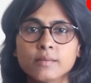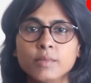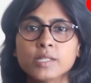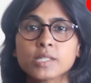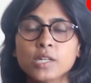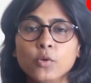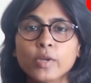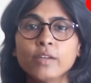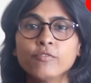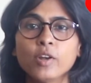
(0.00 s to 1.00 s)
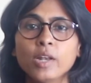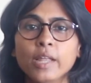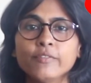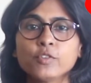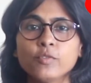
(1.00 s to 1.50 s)
means looking for
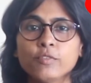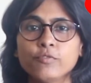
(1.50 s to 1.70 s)
leftover